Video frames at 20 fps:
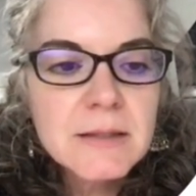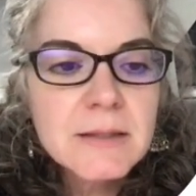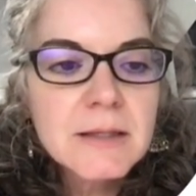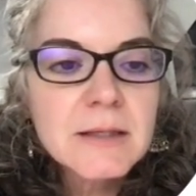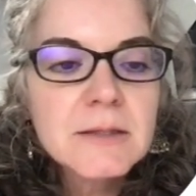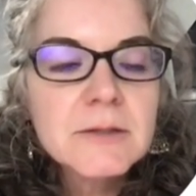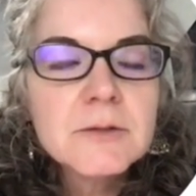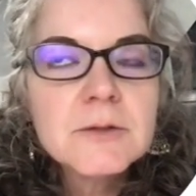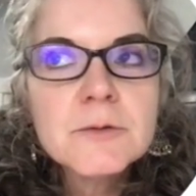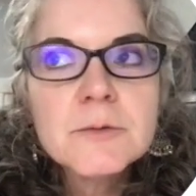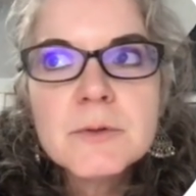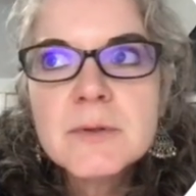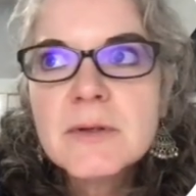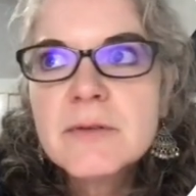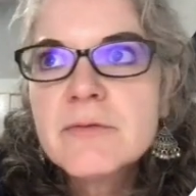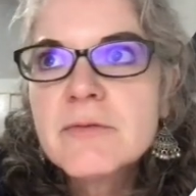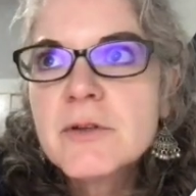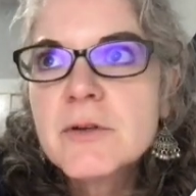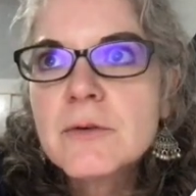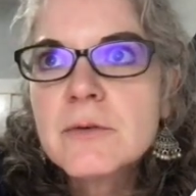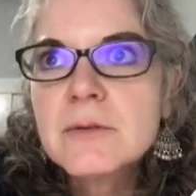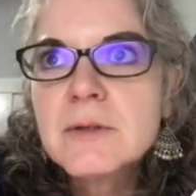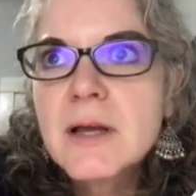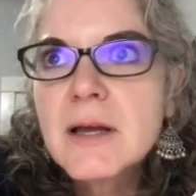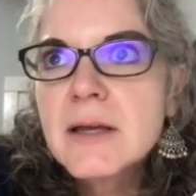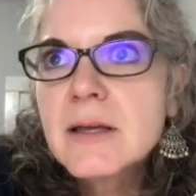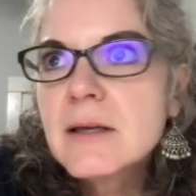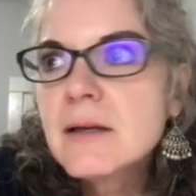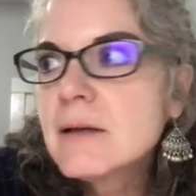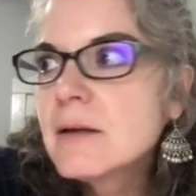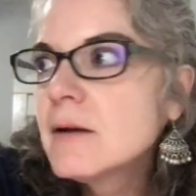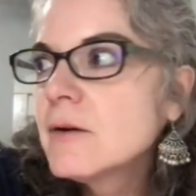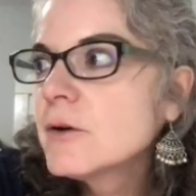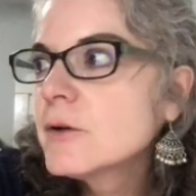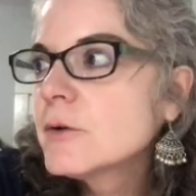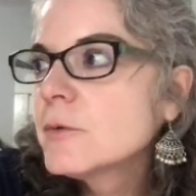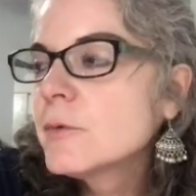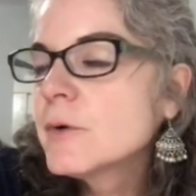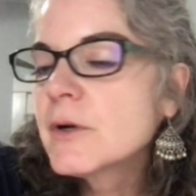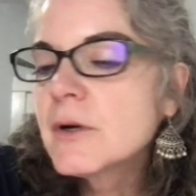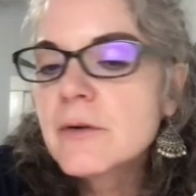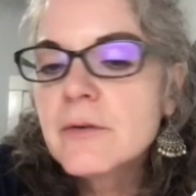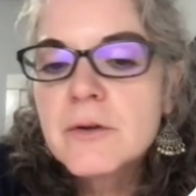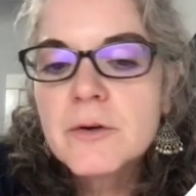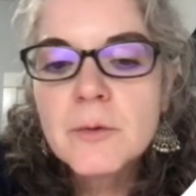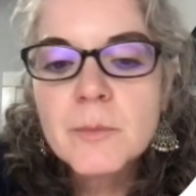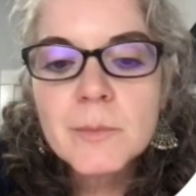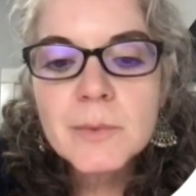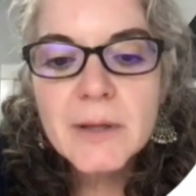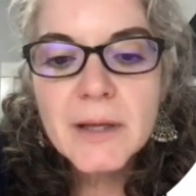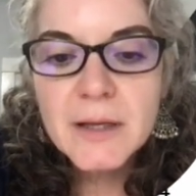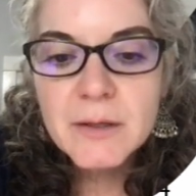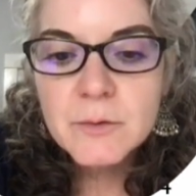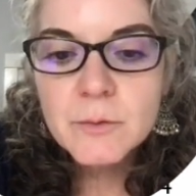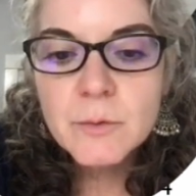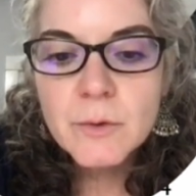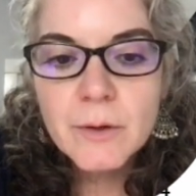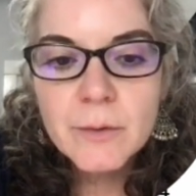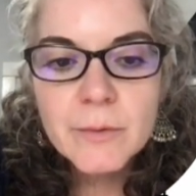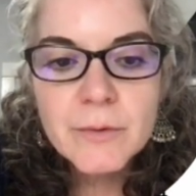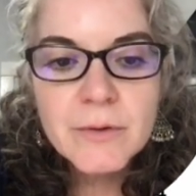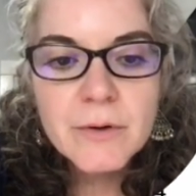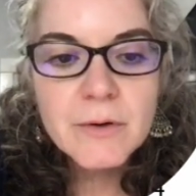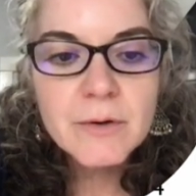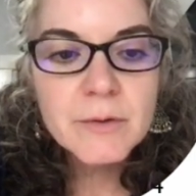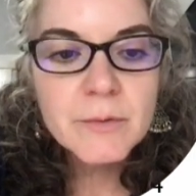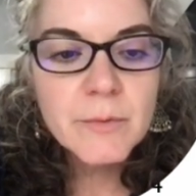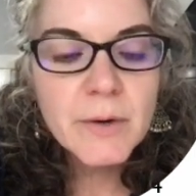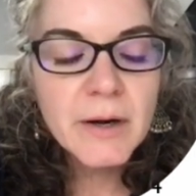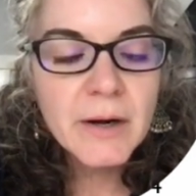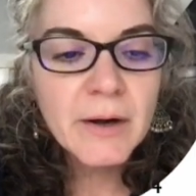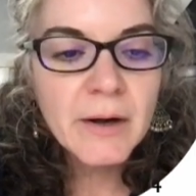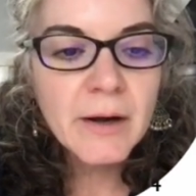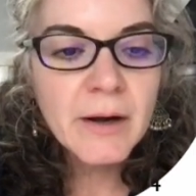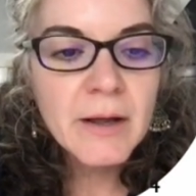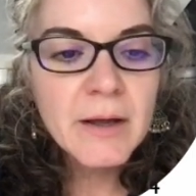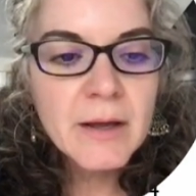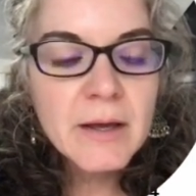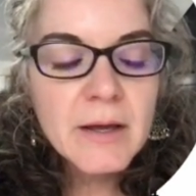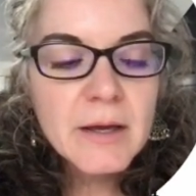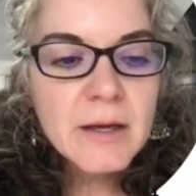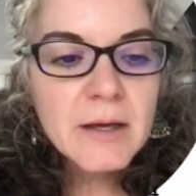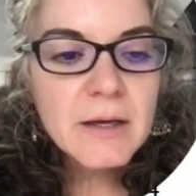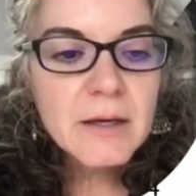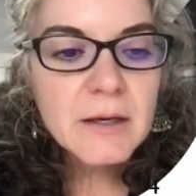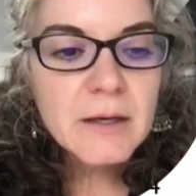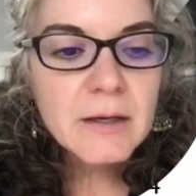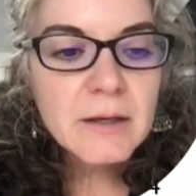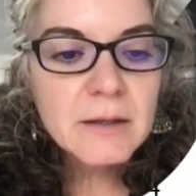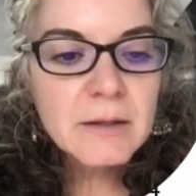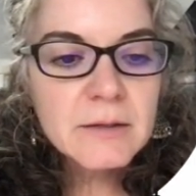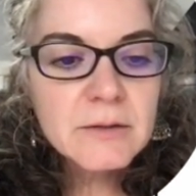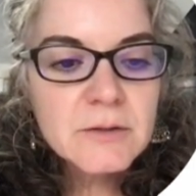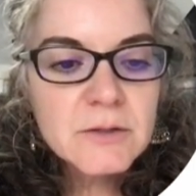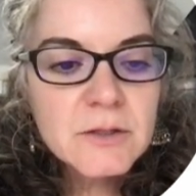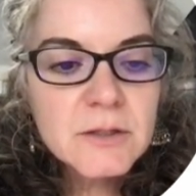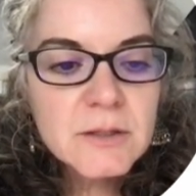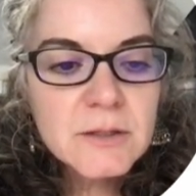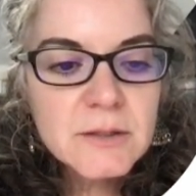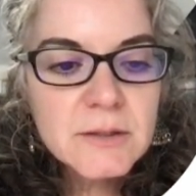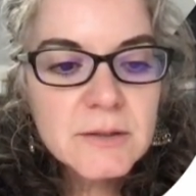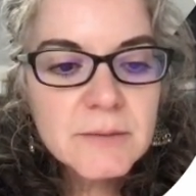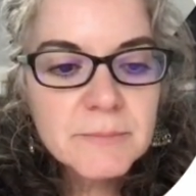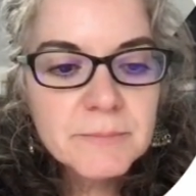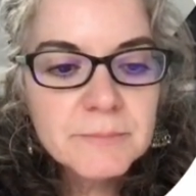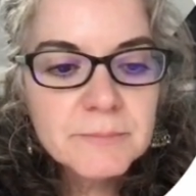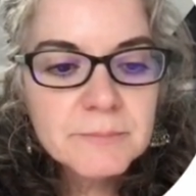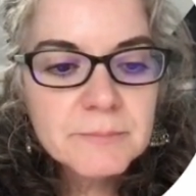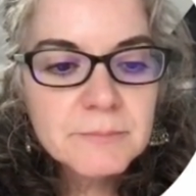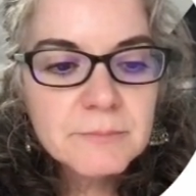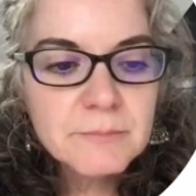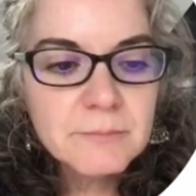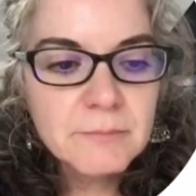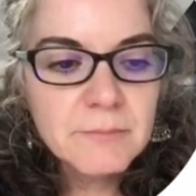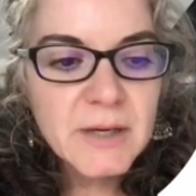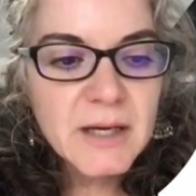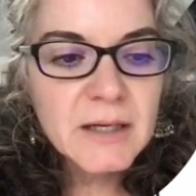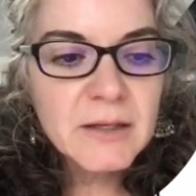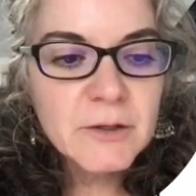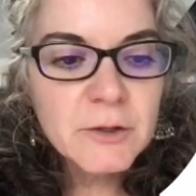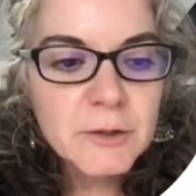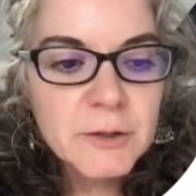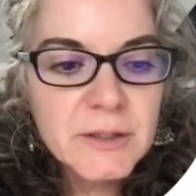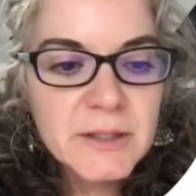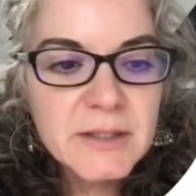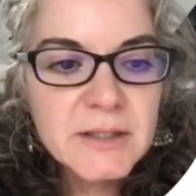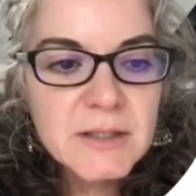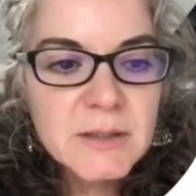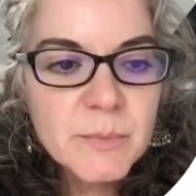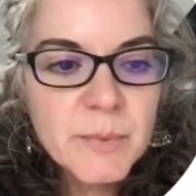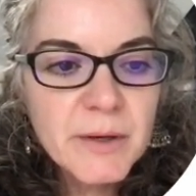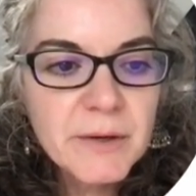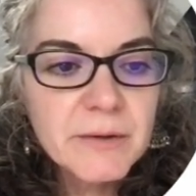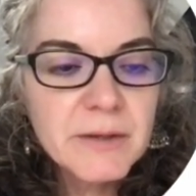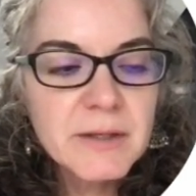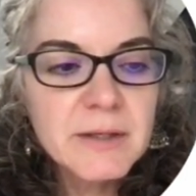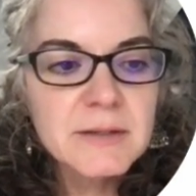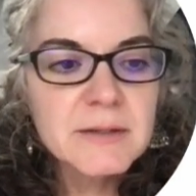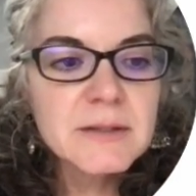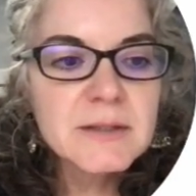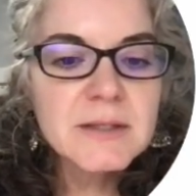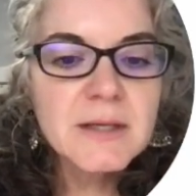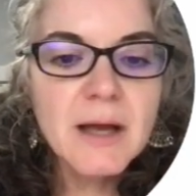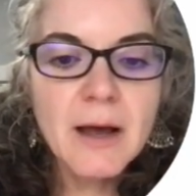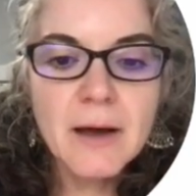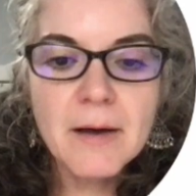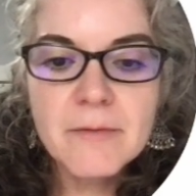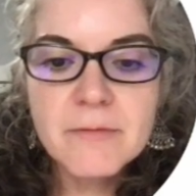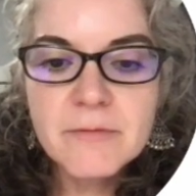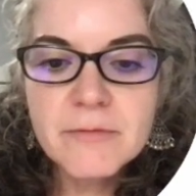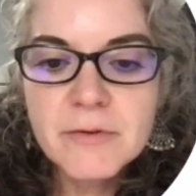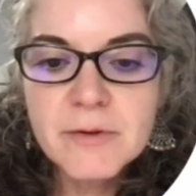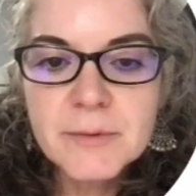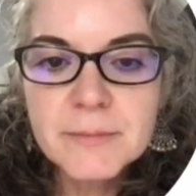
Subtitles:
thing to do. And if you don't like hardware, you don't plan to work with hardware, is just a good experience to have.